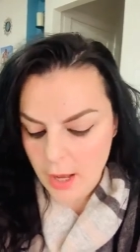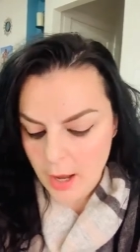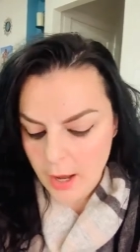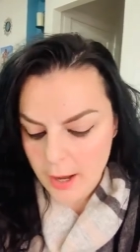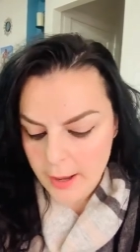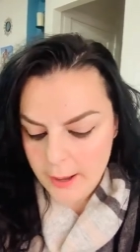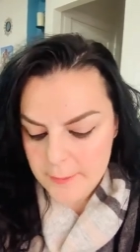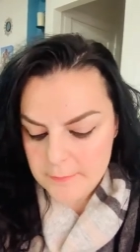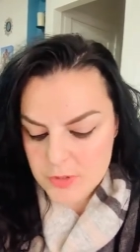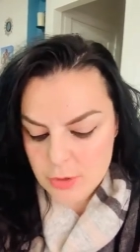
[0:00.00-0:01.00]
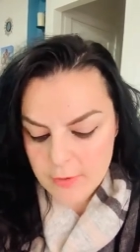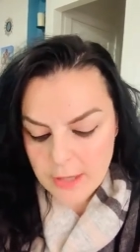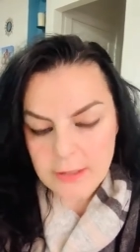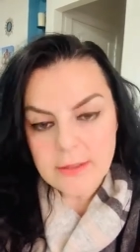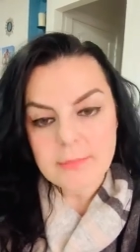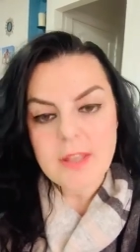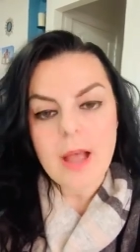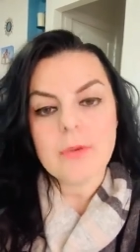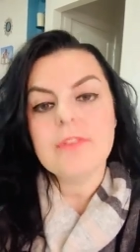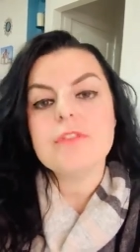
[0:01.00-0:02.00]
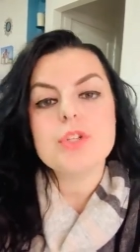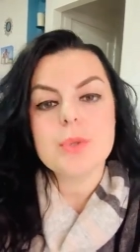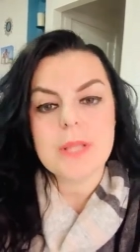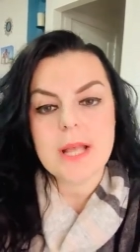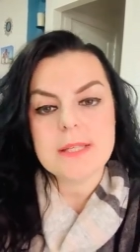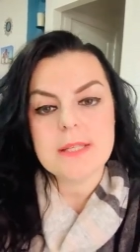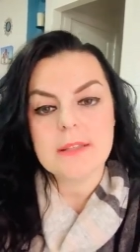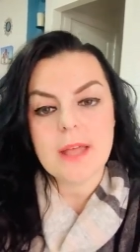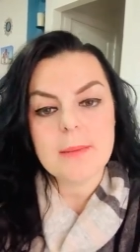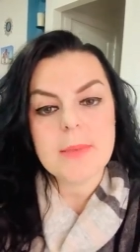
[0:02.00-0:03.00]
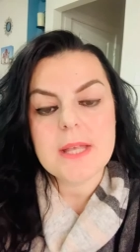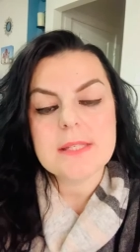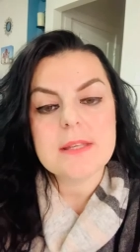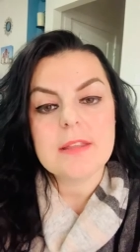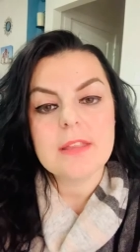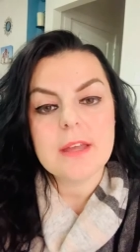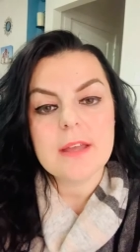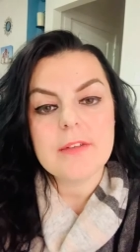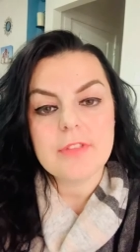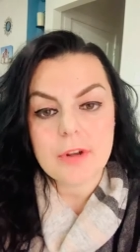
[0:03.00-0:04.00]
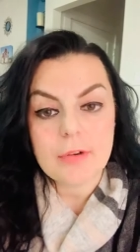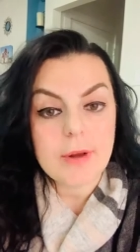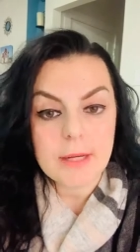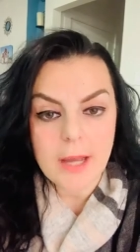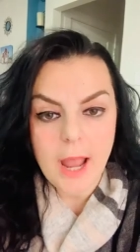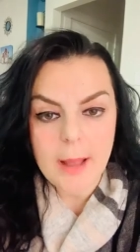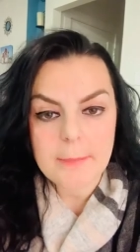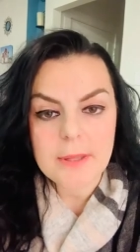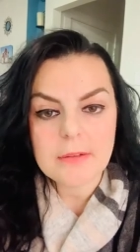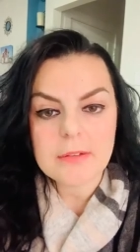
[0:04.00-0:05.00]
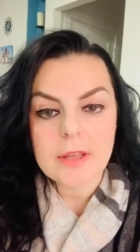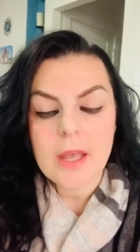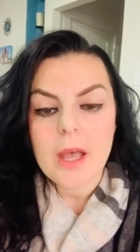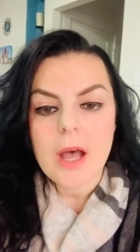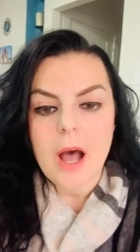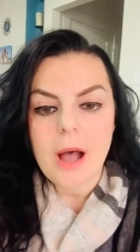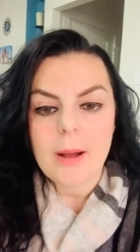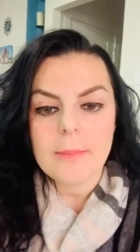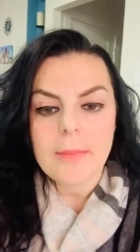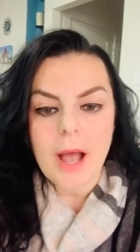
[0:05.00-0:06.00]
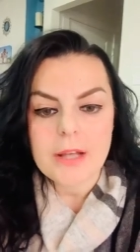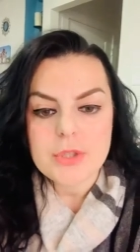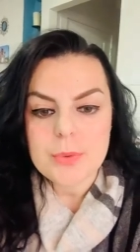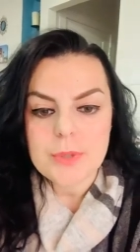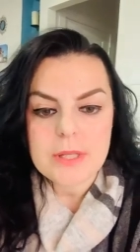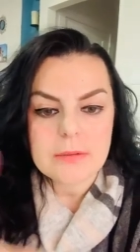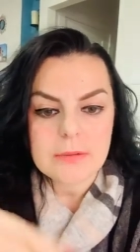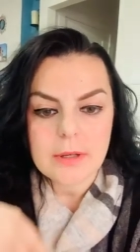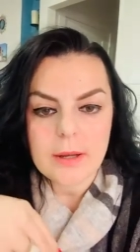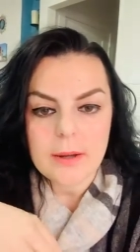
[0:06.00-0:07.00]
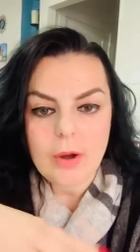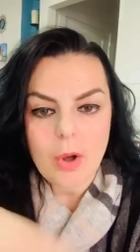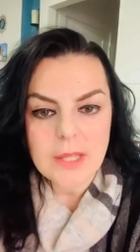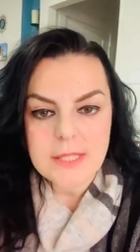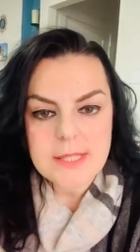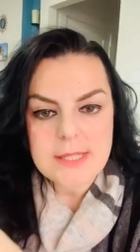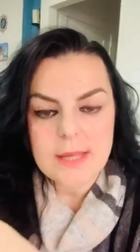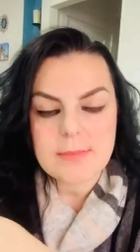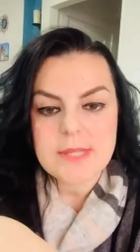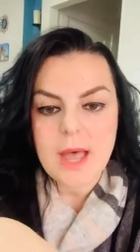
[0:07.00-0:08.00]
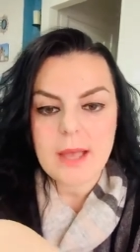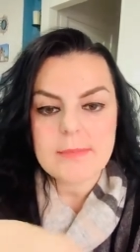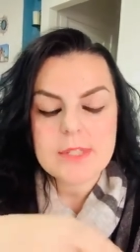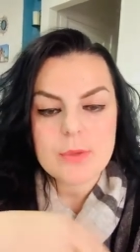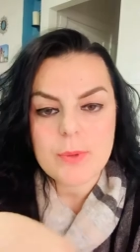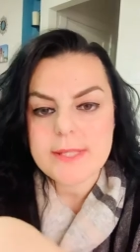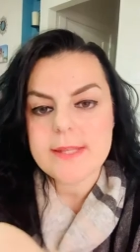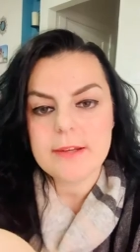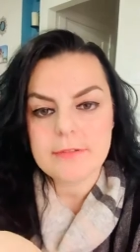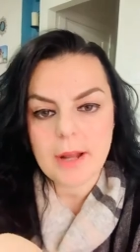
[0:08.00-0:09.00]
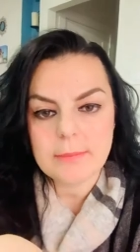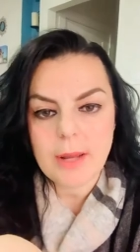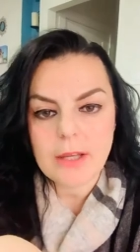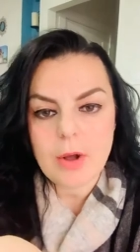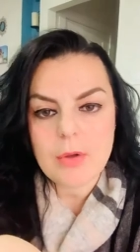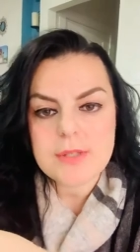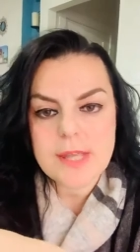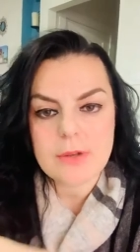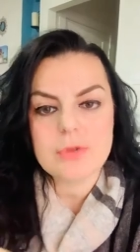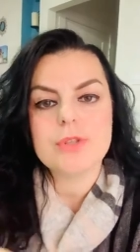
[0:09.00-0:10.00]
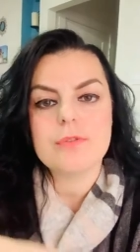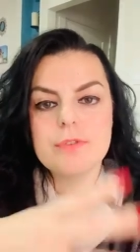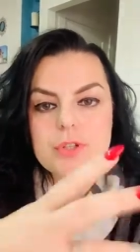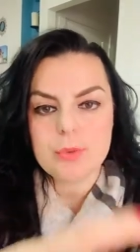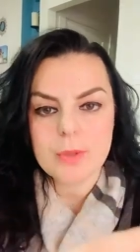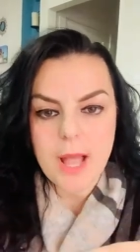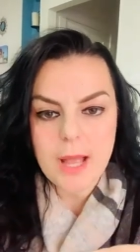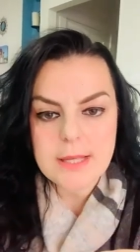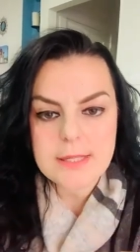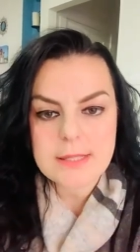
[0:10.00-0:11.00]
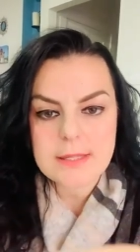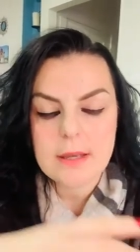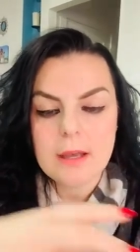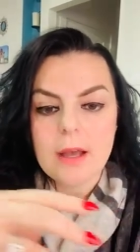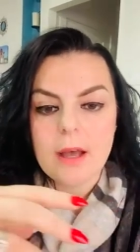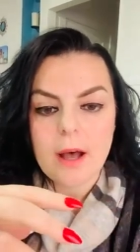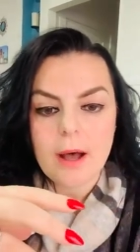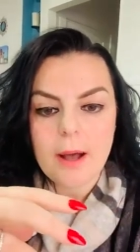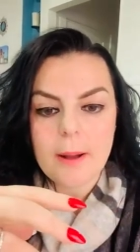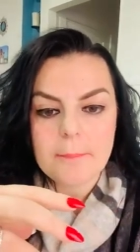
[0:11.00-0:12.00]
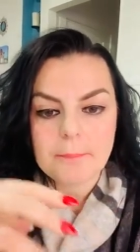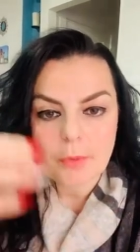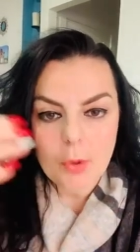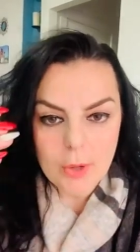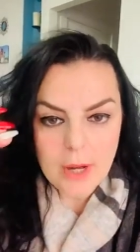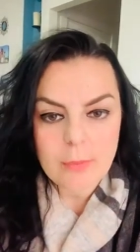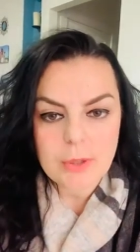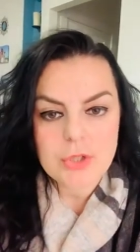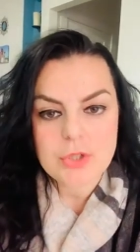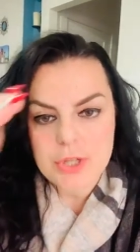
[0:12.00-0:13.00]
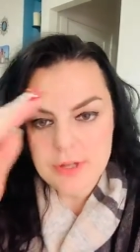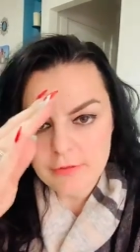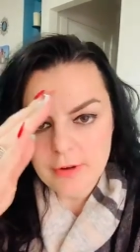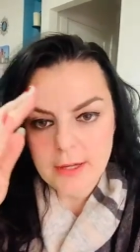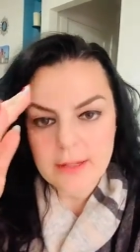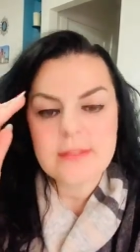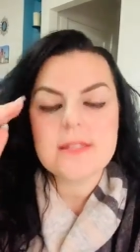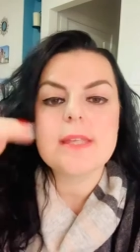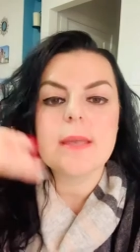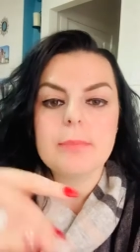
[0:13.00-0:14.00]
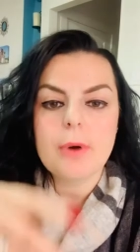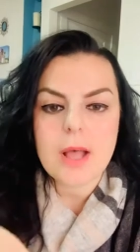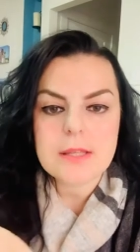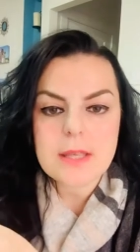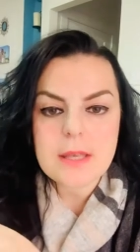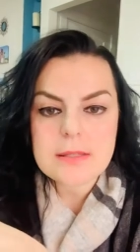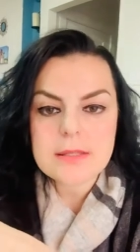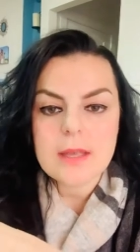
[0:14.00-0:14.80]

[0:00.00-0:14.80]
So writing them down and visualizing them as if they already happened. I do it all at the same time. So once I write my goals, I also visualize what I want to achieve right in the same process